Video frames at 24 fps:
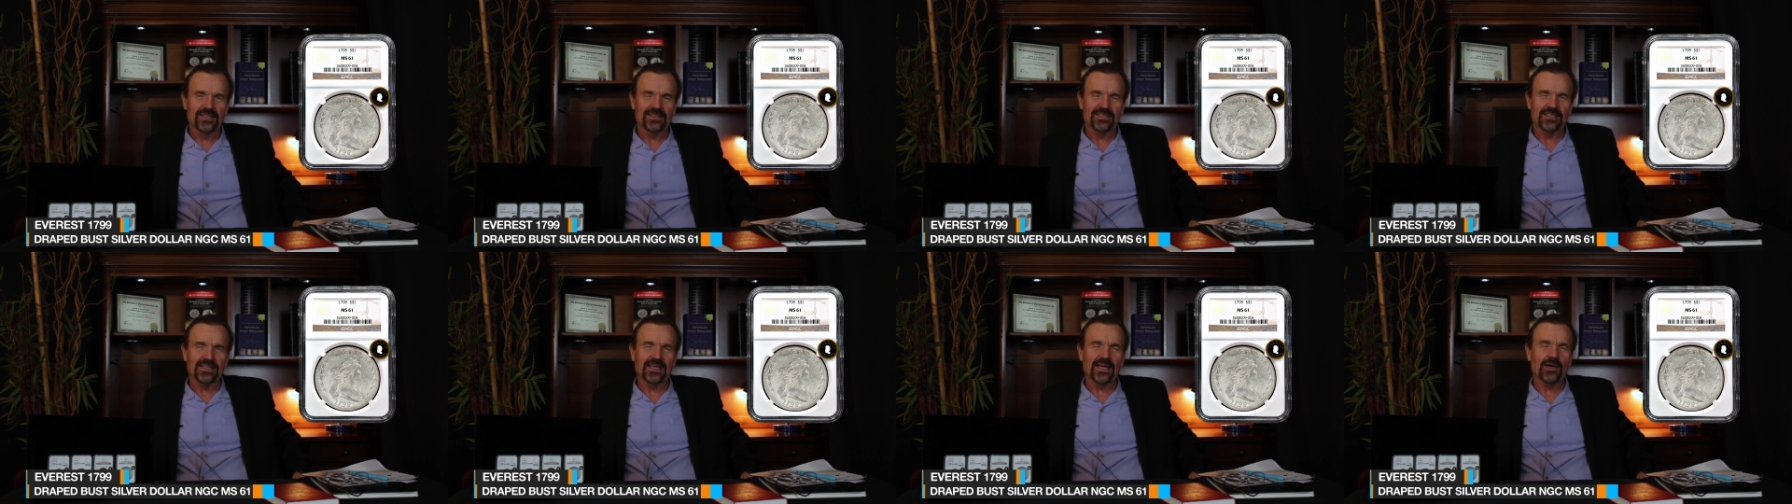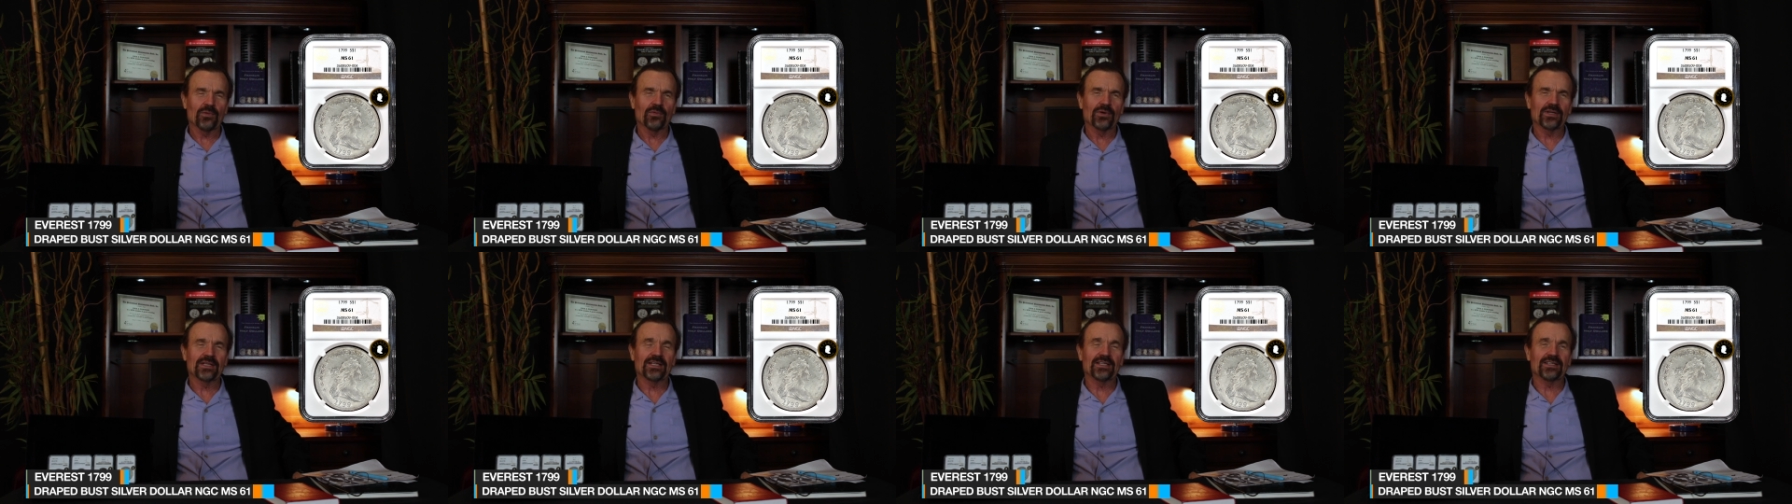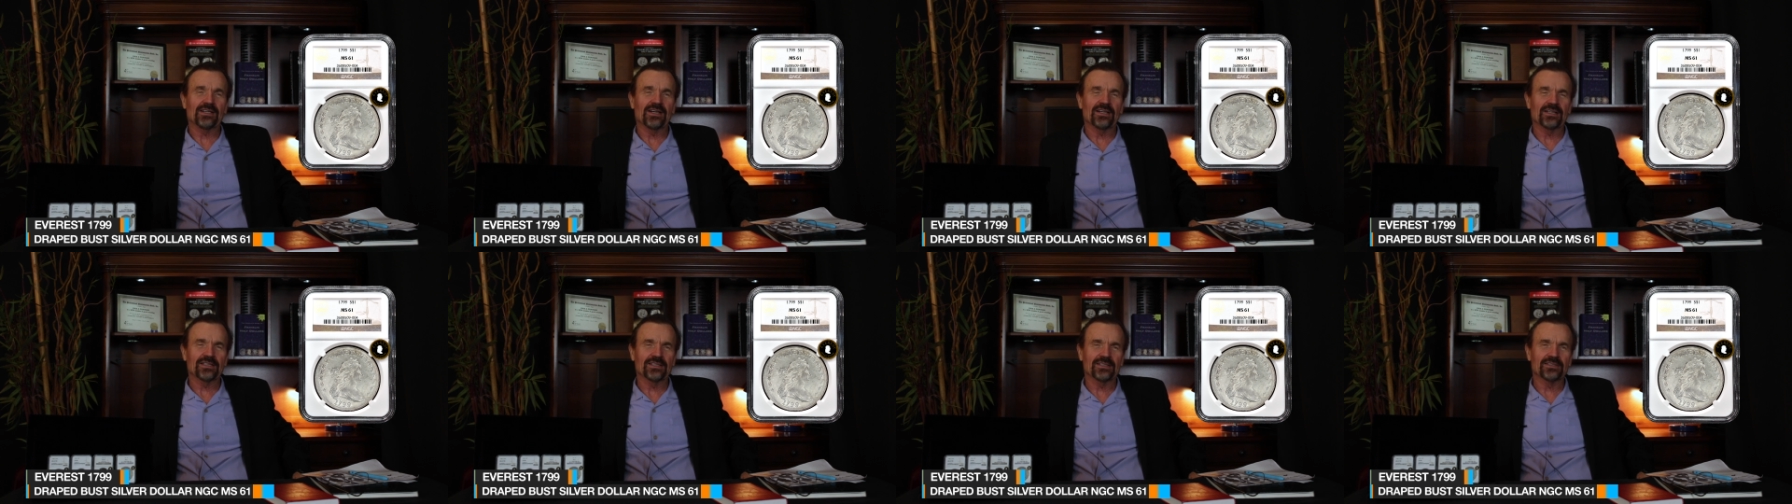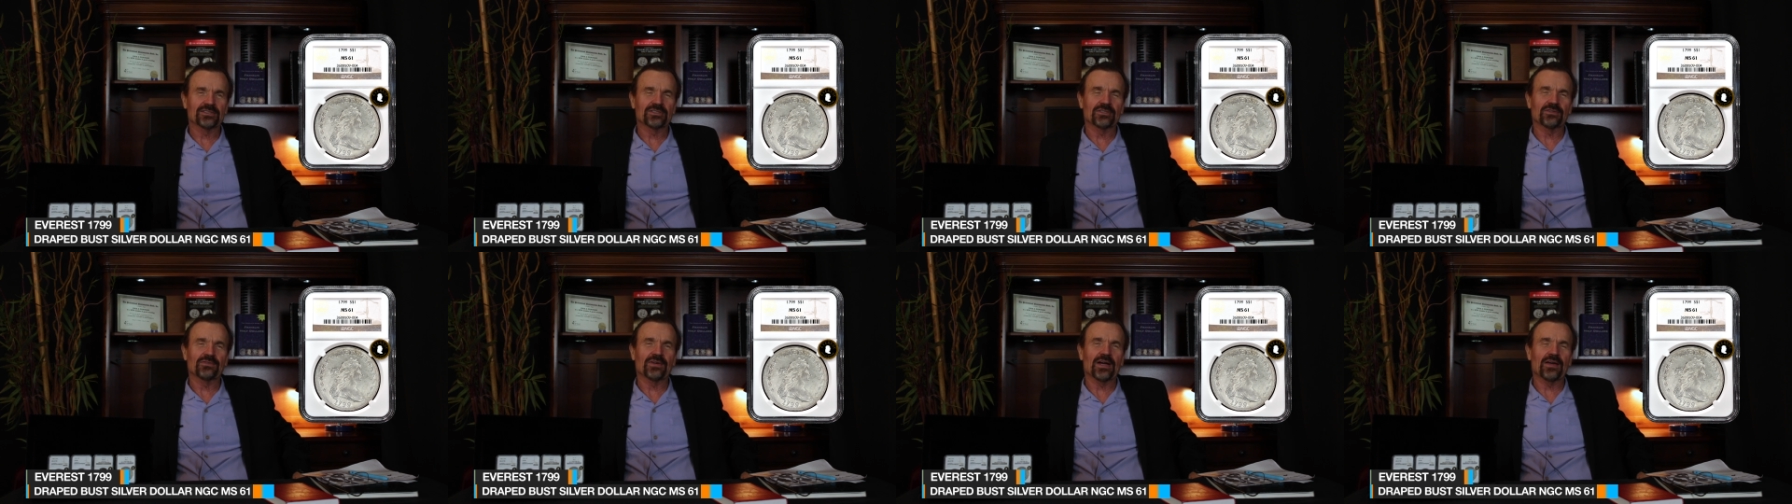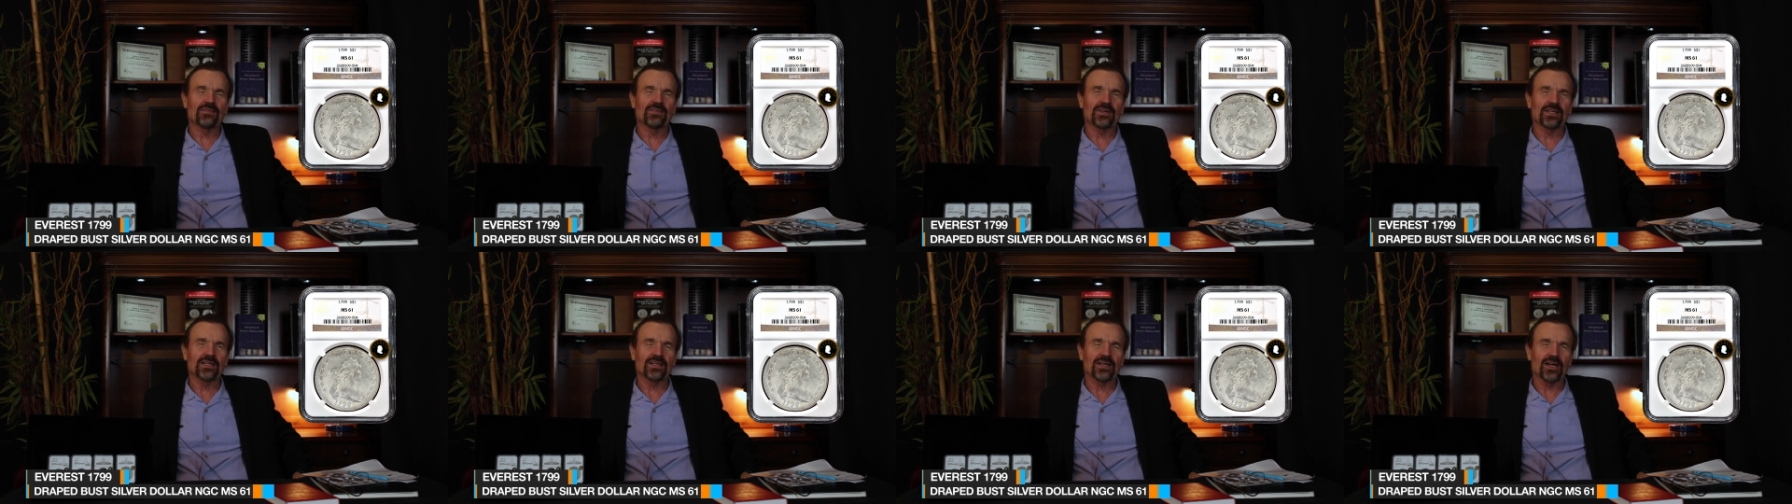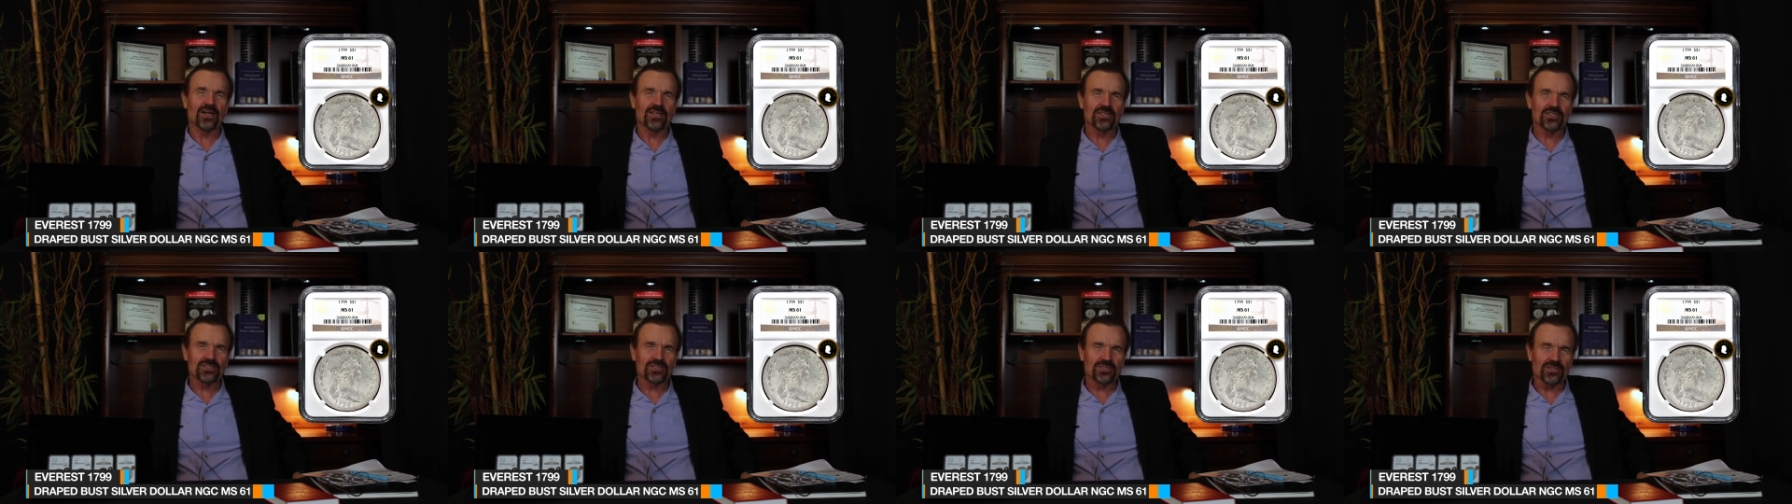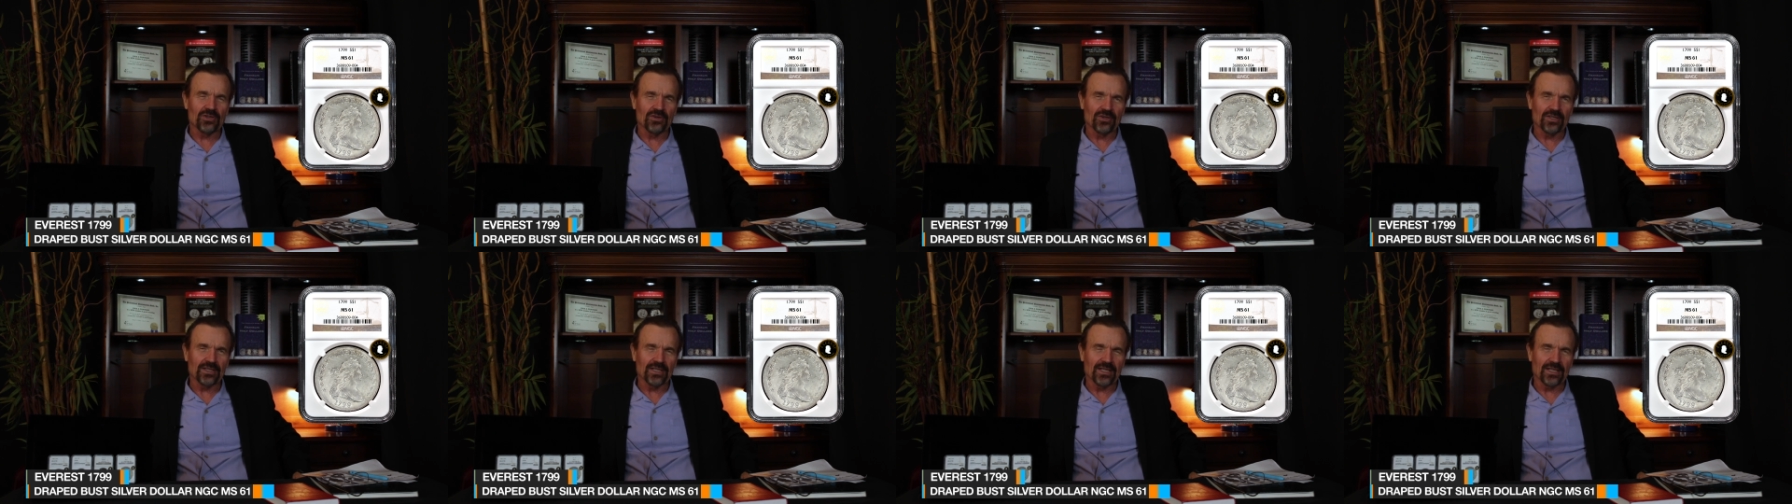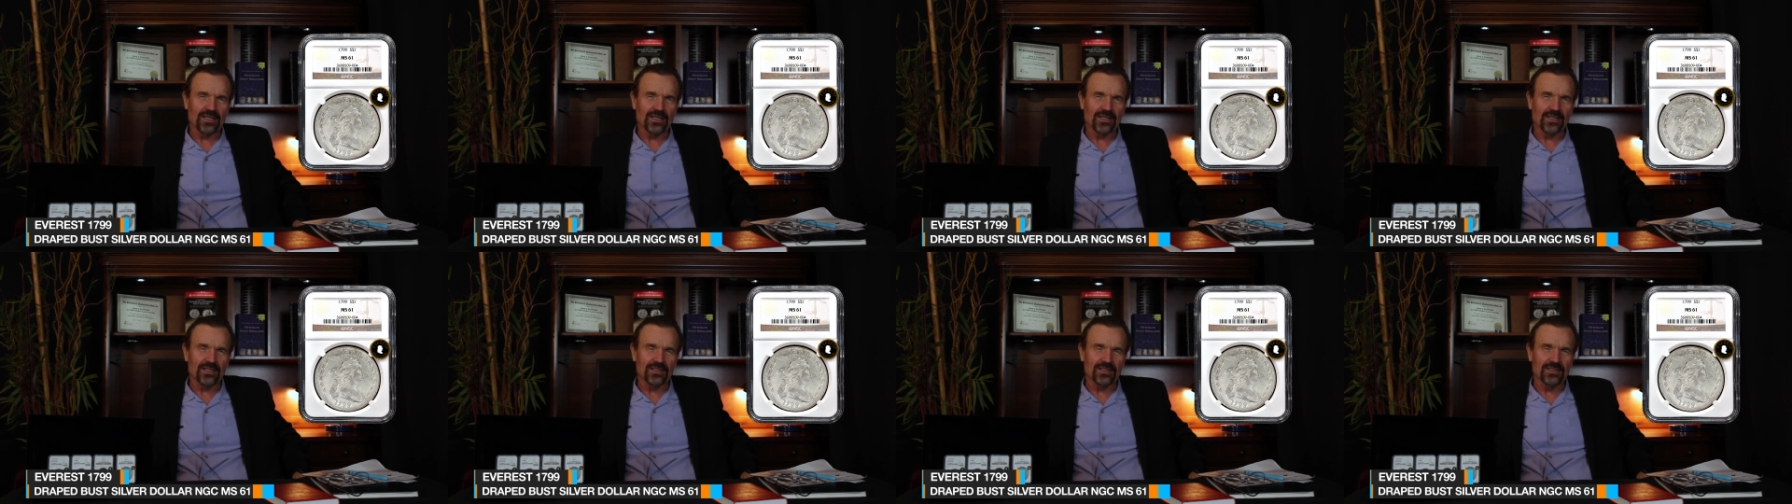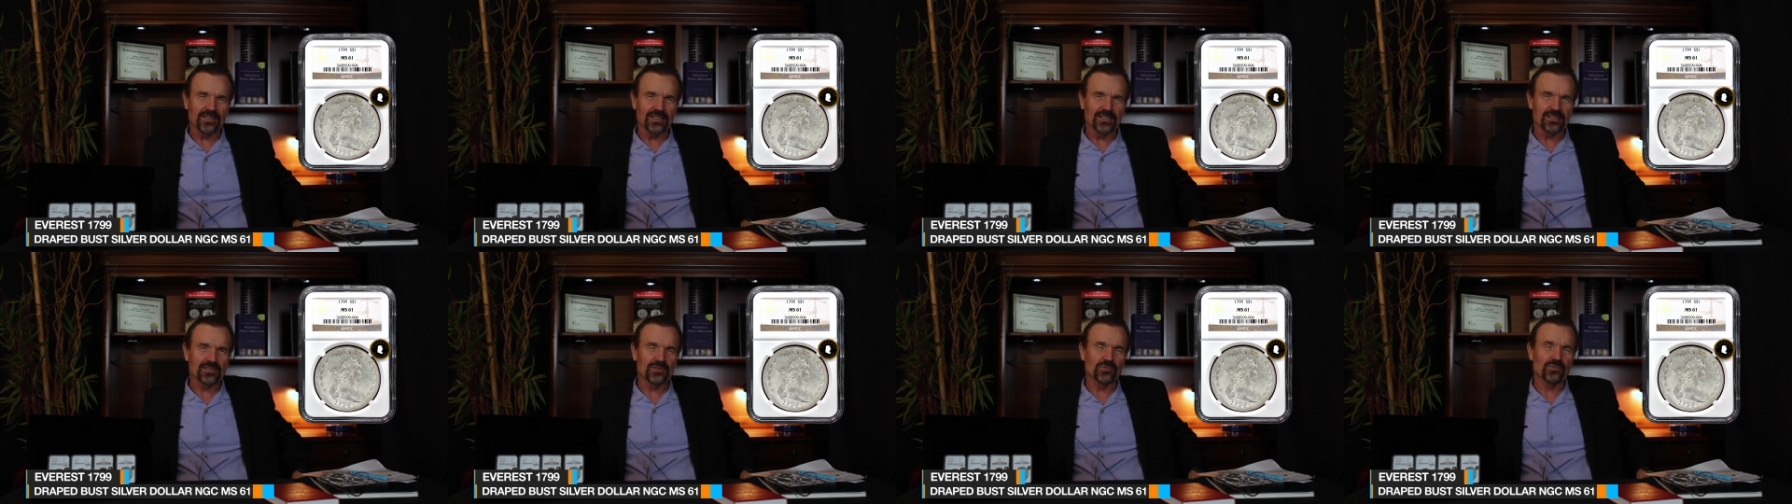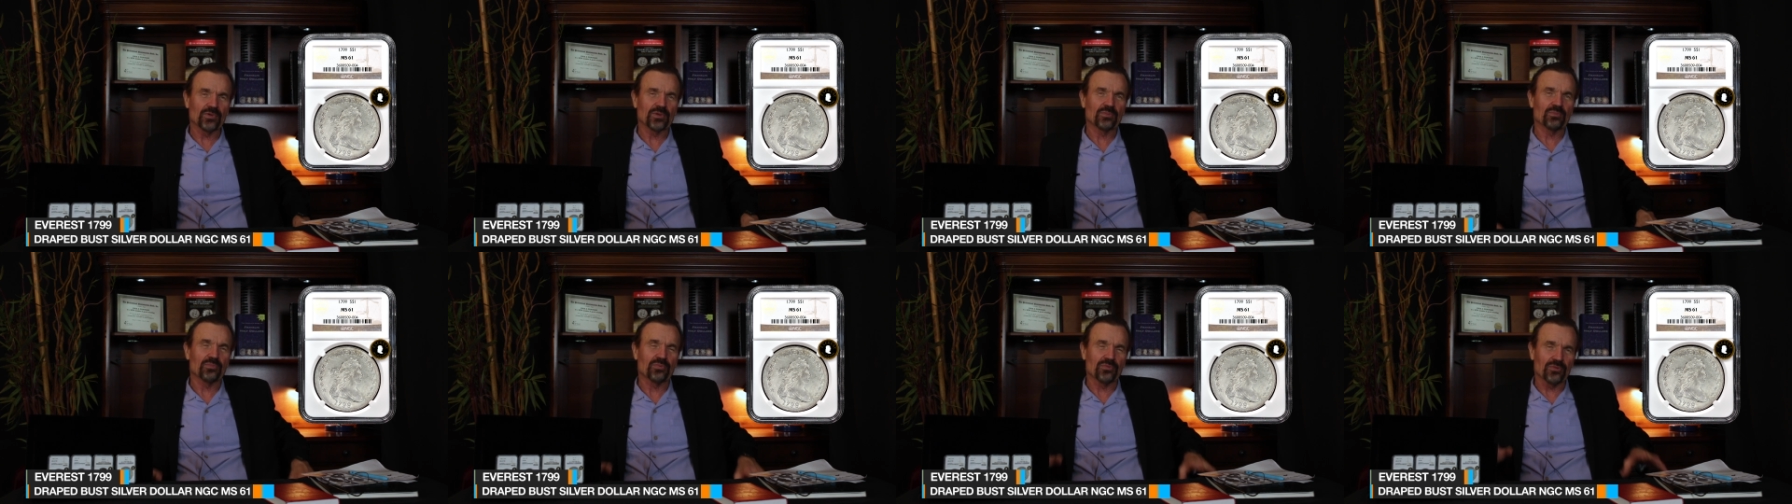to get one in surviving an uncirculated condition with